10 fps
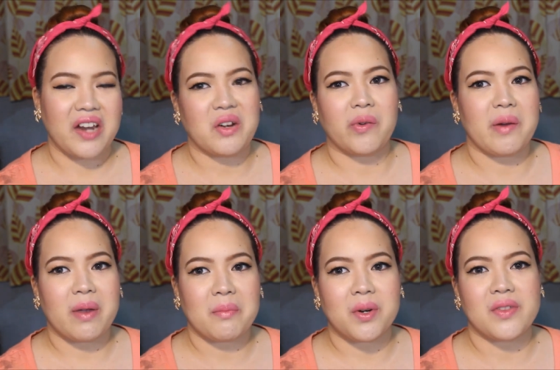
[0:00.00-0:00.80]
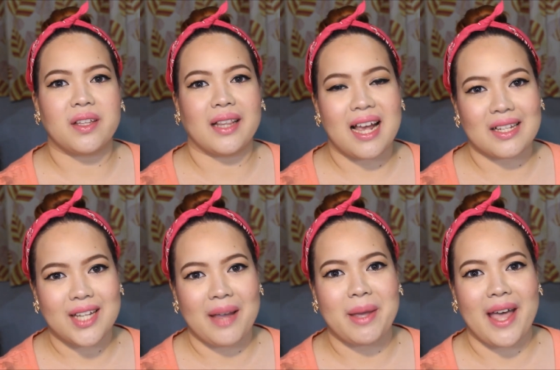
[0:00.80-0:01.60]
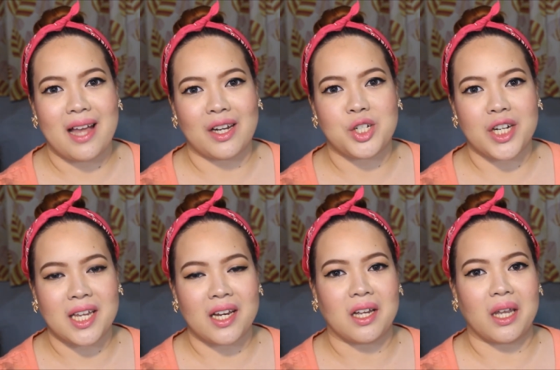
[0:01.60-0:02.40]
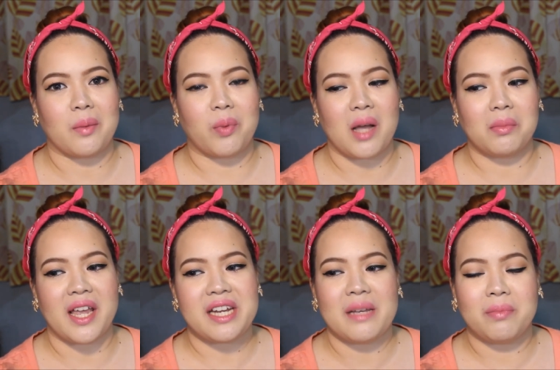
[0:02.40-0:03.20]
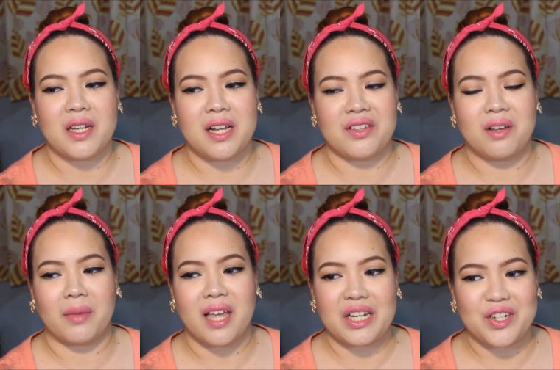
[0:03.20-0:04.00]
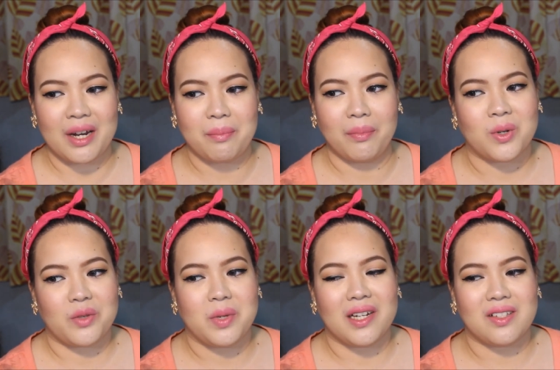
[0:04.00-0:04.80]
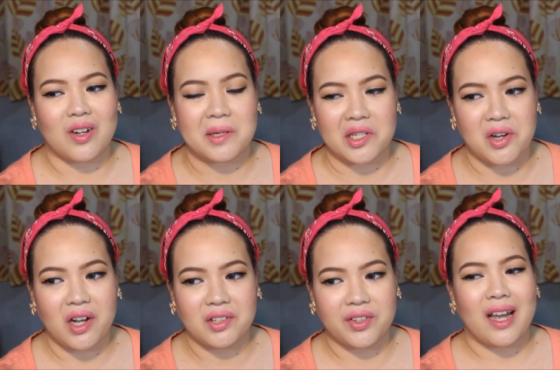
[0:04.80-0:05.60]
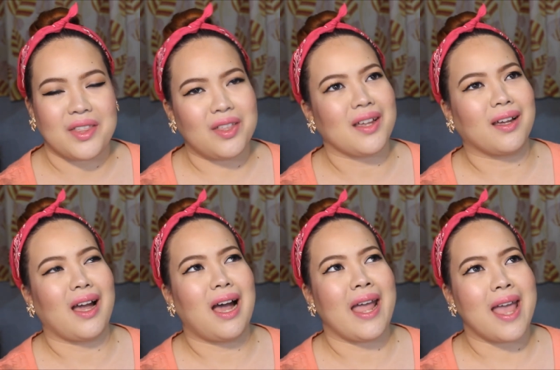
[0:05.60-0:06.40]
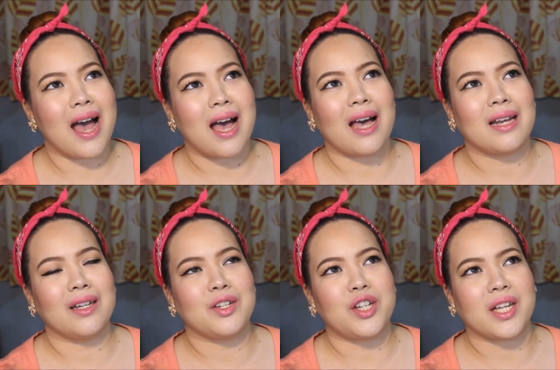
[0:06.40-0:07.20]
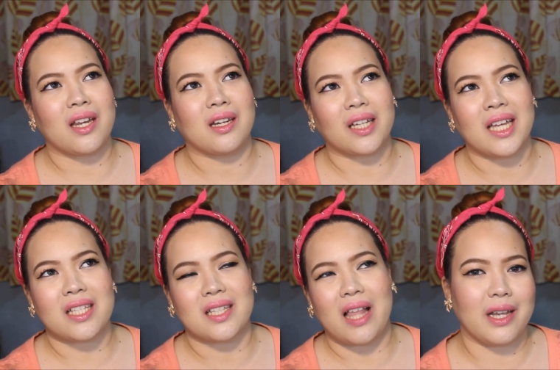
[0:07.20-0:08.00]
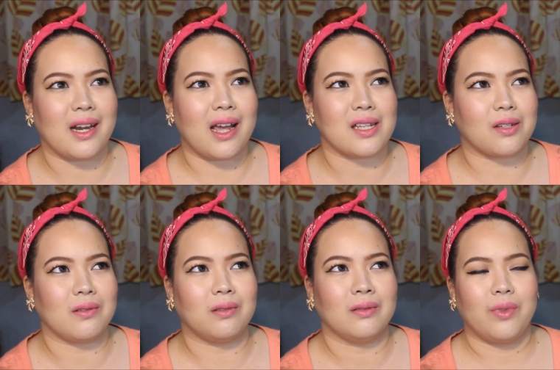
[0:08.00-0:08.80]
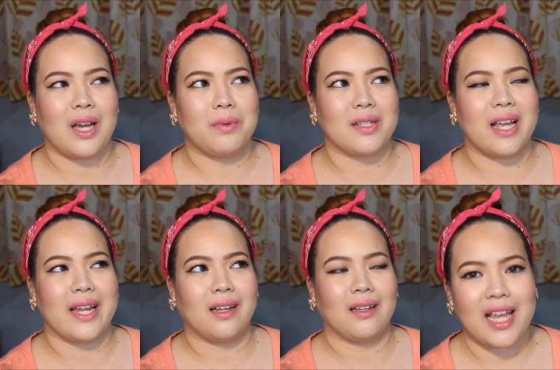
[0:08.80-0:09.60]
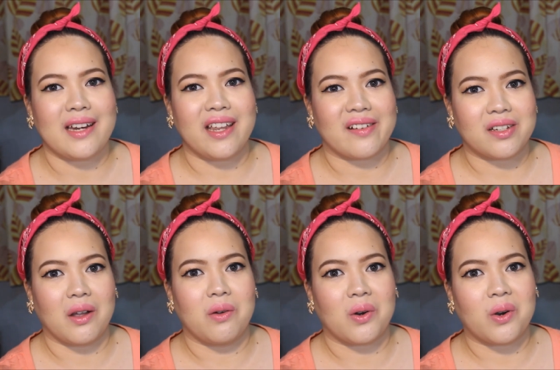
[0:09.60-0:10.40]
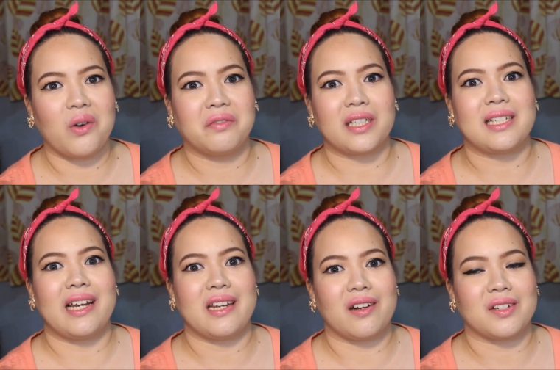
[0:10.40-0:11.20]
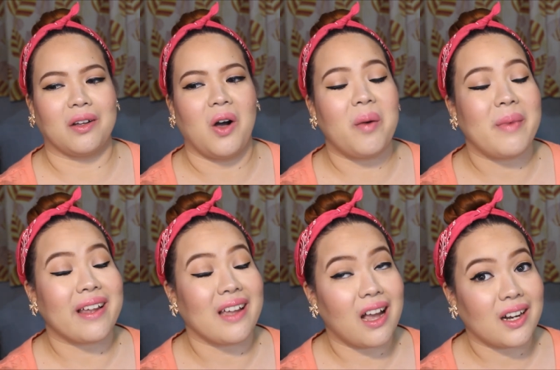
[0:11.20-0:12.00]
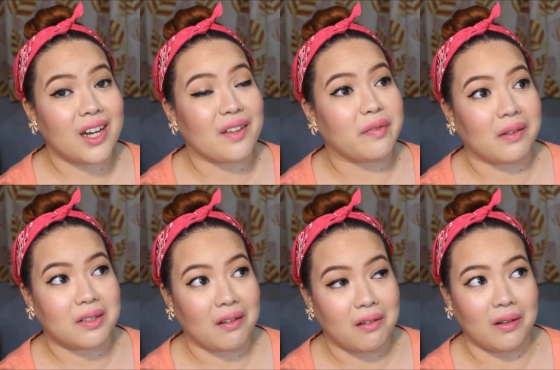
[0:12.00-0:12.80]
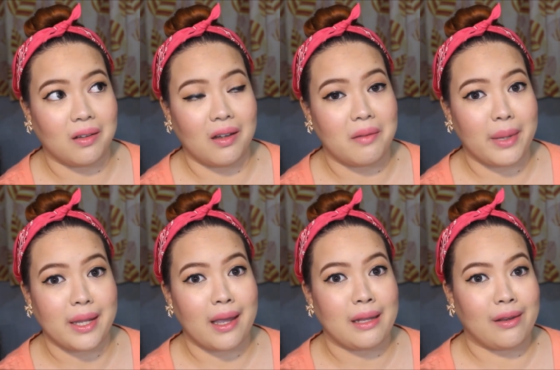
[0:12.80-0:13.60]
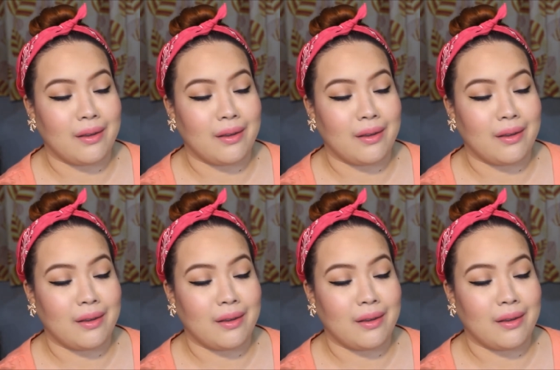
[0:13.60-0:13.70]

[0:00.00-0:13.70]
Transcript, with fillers: I don't remember the last time I had a chicken nugget. Probably I dipped it in some ketchup or sweet and sour sauce. I think I had chicken nuggets in high school. That was like 10 years ago or over 10 years ago. Oh my gosh, I feel so old. Oh my gosh.